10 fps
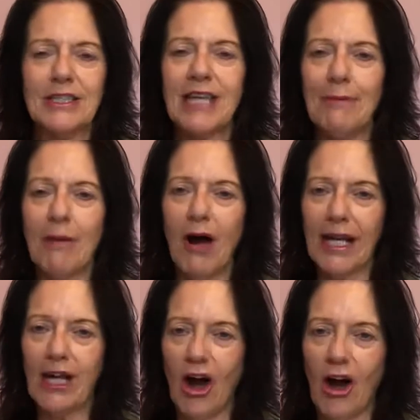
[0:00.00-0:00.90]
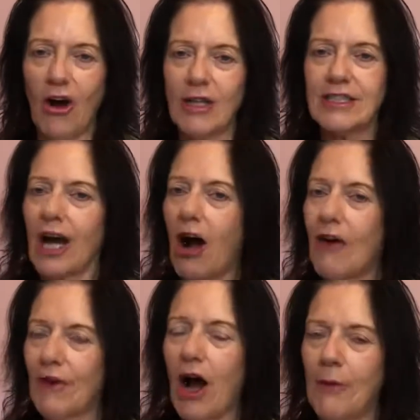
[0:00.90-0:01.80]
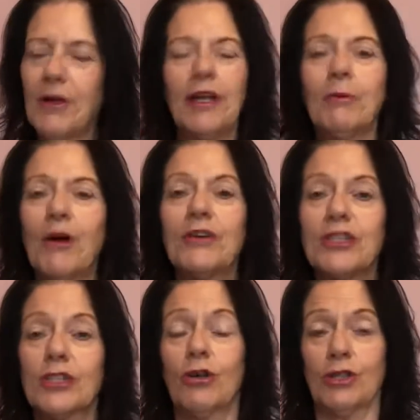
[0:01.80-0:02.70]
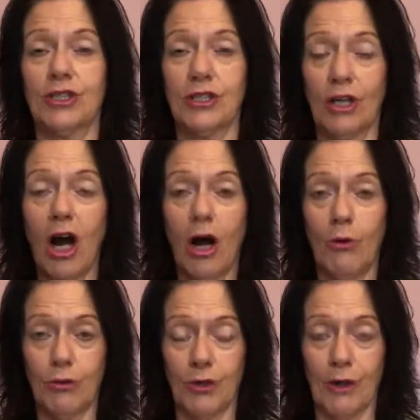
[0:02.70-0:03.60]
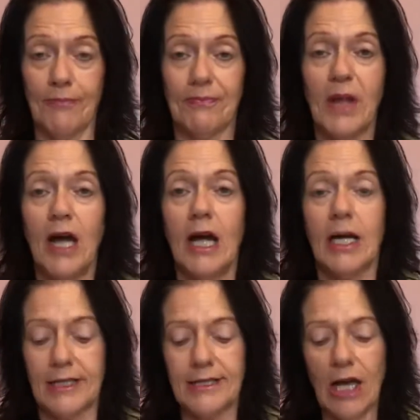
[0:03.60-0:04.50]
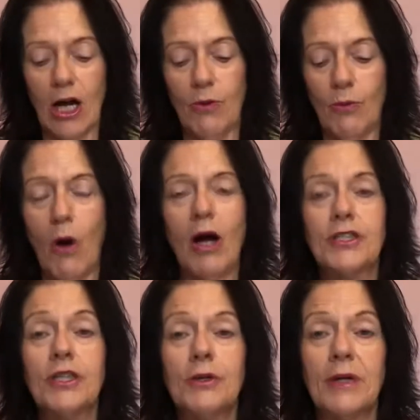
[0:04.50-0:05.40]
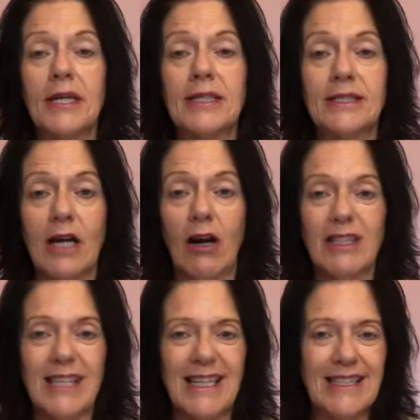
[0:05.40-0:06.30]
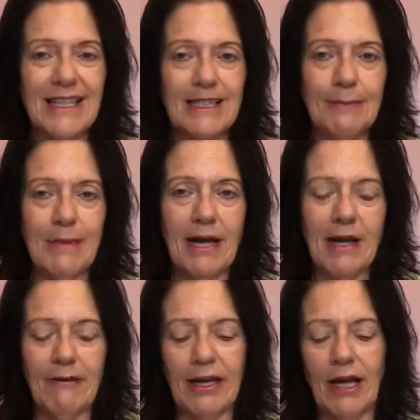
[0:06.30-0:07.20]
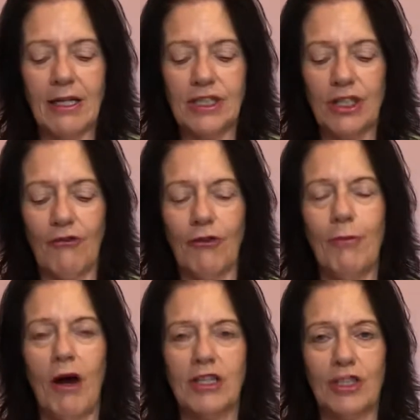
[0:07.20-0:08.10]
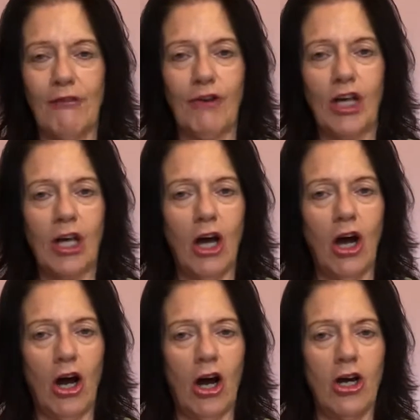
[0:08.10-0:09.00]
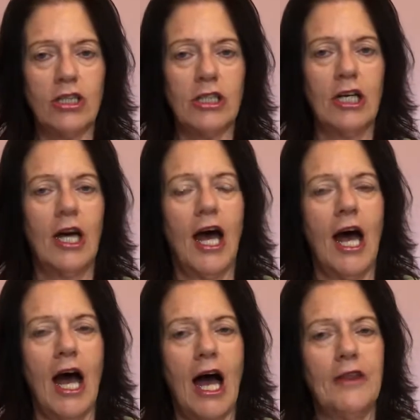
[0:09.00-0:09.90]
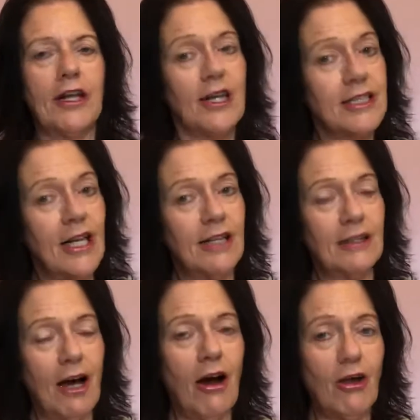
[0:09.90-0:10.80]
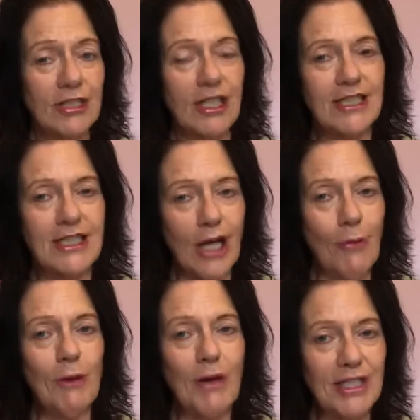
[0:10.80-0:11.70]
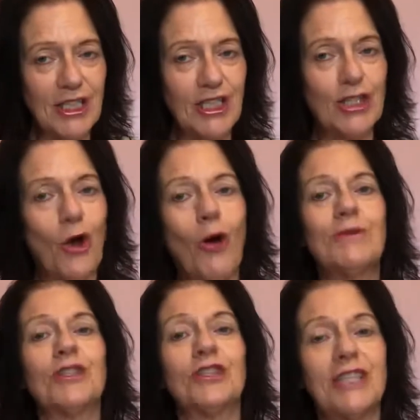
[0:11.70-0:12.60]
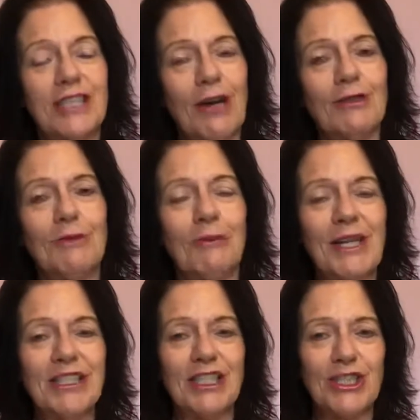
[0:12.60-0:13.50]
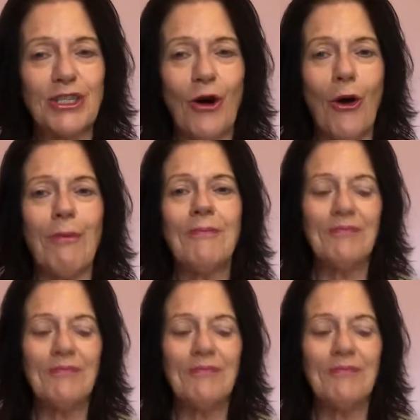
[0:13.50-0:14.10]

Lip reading: they're my cards, I'm the only one that's got to hold them. So what I do is I say to Mary, I shuffle a card, and then I ask her to tell me when to stop. So she tells me when to stop,